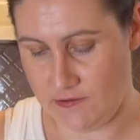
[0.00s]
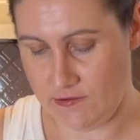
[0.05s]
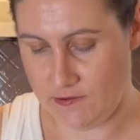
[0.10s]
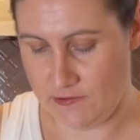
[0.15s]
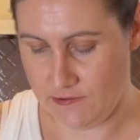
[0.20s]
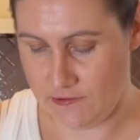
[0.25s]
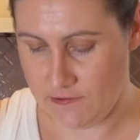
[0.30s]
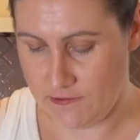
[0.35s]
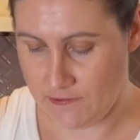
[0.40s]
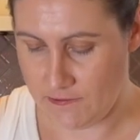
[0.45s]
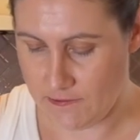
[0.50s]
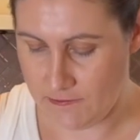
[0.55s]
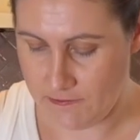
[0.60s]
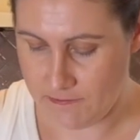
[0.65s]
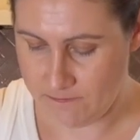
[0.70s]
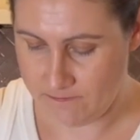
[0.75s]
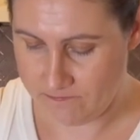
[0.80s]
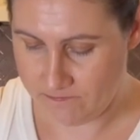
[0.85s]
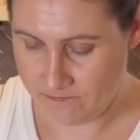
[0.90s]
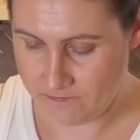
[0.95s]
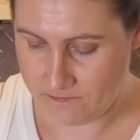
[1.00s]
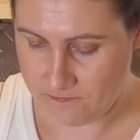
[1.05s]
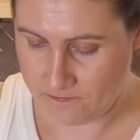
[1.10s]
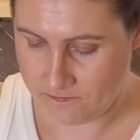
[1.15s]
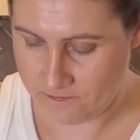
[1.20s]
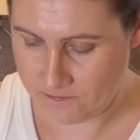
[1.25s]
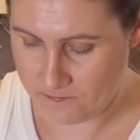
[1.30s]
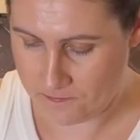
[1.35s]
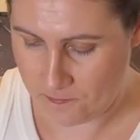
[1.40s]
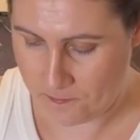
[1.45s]

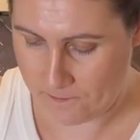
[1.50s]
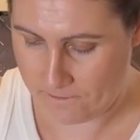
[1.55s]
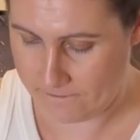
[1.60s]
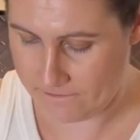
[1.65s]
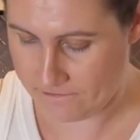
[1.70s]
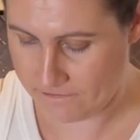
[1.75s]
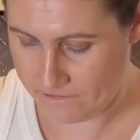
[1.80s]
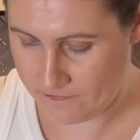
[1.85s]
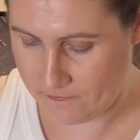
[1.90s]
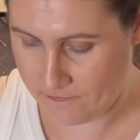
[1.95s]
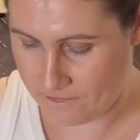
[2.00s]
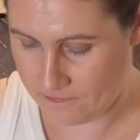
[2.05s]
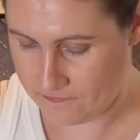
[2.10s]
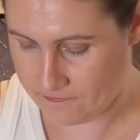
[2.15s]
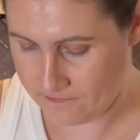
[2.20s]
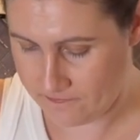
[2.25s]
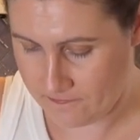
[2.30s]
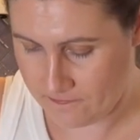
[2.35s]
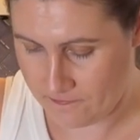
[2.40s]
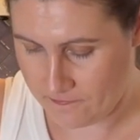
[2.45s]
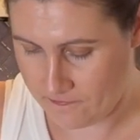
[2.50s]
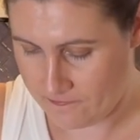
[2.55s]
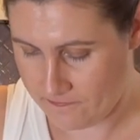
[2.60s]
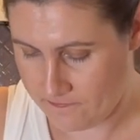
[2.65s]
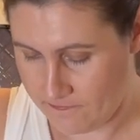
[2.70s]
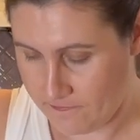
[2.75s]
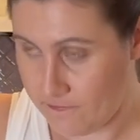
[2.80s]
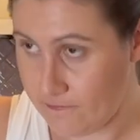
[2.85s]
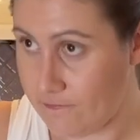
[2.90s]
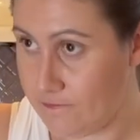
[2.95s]

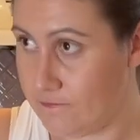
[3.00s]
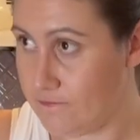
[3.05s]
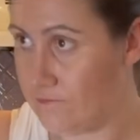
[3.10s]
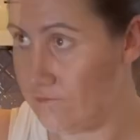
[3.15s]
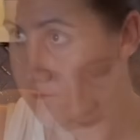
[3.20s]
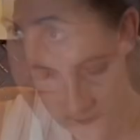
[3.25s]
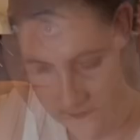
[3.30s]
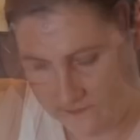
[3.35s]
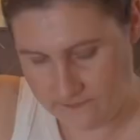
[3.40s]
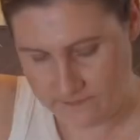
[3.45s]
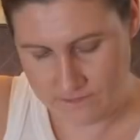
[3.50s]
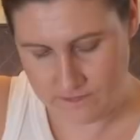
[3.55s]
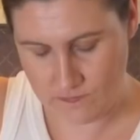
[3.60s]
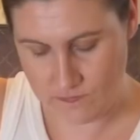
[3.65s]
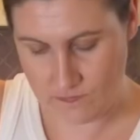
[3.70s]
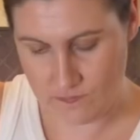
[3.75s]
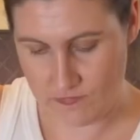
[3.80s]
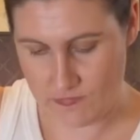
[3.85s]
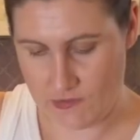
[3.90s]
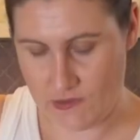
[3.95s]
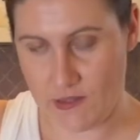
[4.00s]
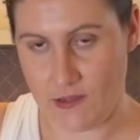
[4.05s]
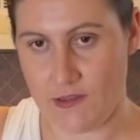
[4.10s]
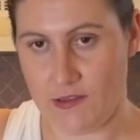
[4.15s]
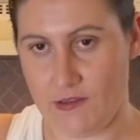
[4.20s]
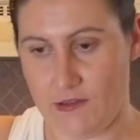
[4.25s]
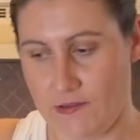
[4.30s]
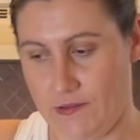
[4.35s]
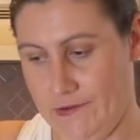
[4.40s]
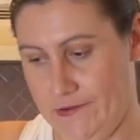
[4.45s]

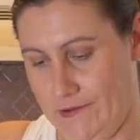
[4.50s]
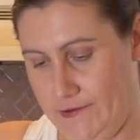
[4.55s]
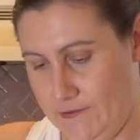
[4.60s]
No one is speaking in this clip.